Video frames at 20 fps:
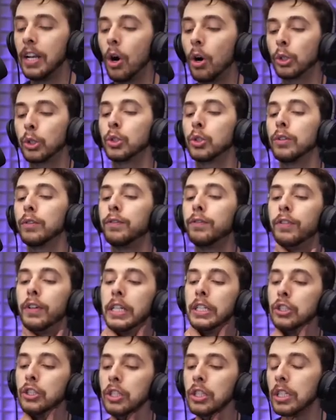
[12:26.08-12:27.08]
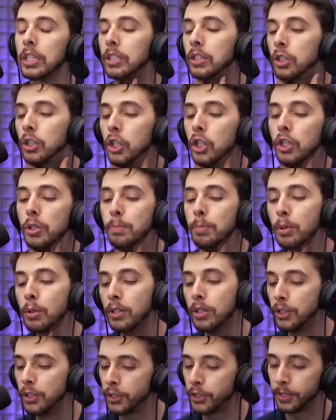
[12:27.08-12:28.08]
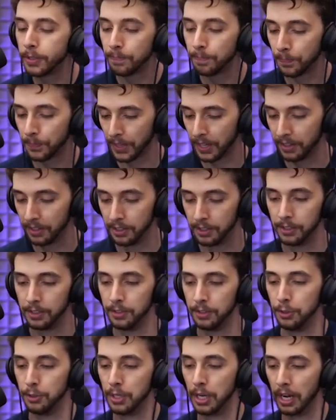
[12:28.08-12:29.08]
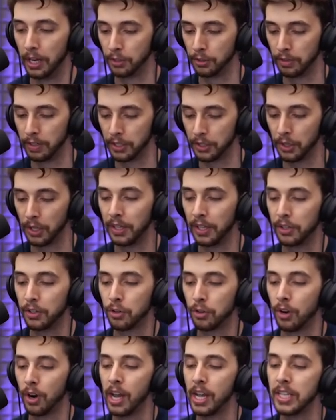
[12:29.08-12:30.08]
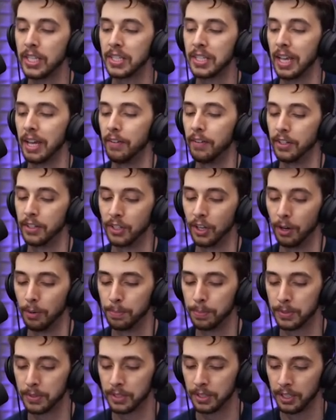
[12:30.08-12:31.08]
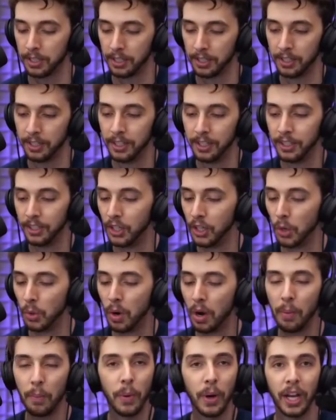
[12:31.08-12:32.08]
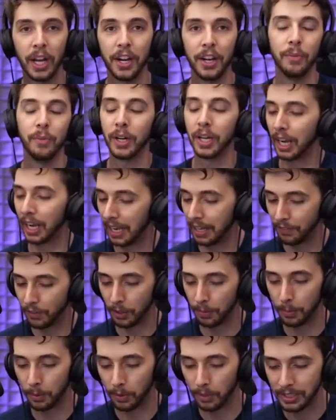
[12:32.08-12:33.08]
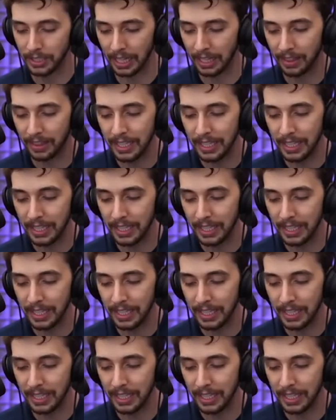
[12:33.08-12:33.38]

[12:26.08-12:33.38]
lots of fish in its goobbles. New Dinosaur Rescue and the Triceratops. You know what? We're gonna we're gonna level up all these. I